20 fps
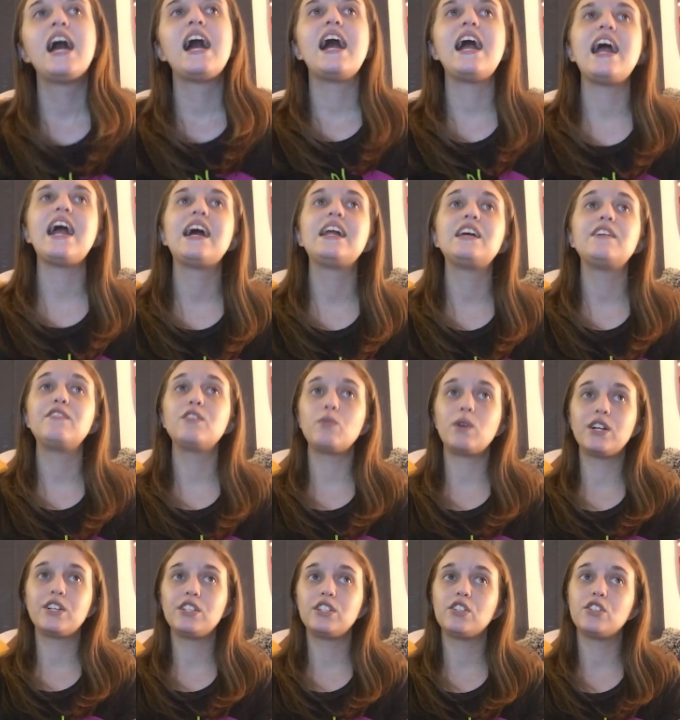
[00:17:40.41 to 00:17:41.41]
And if you're
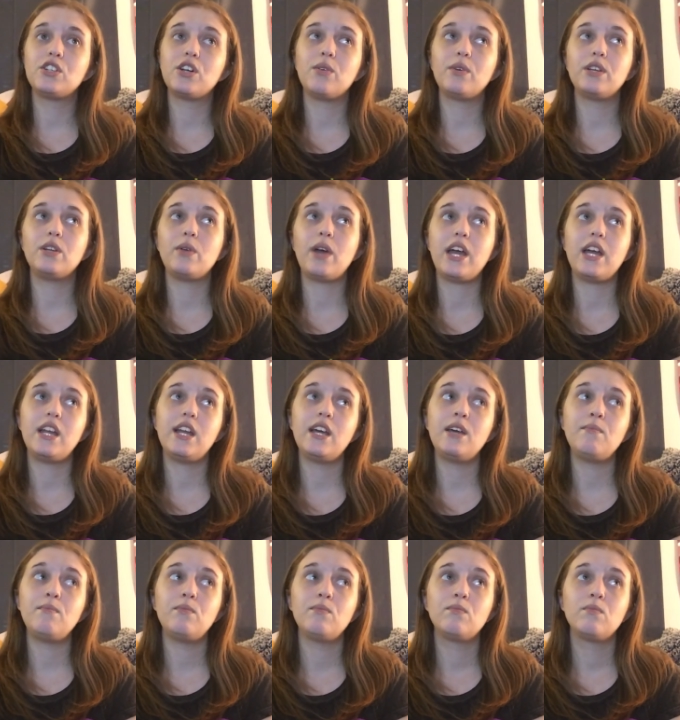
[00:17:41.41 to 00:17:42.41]
watching the show and you hate
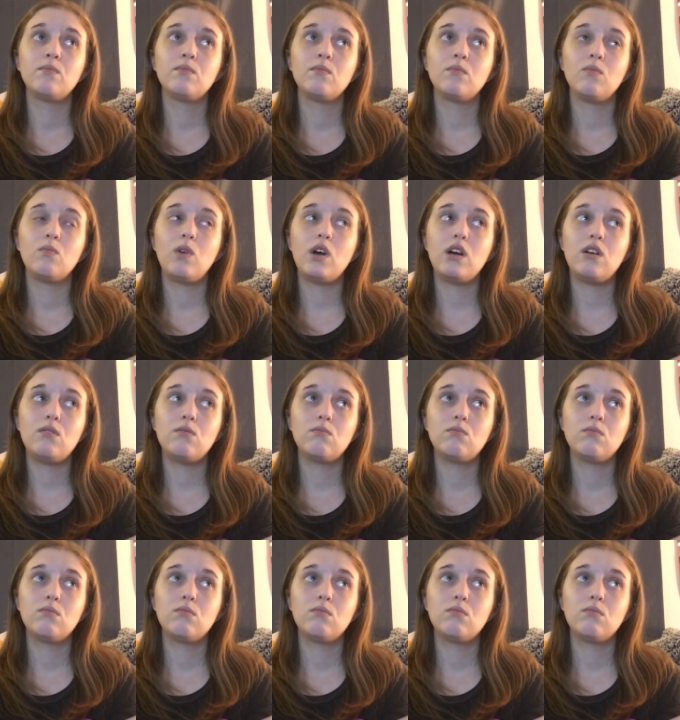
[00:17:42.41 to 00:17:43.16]
him, well,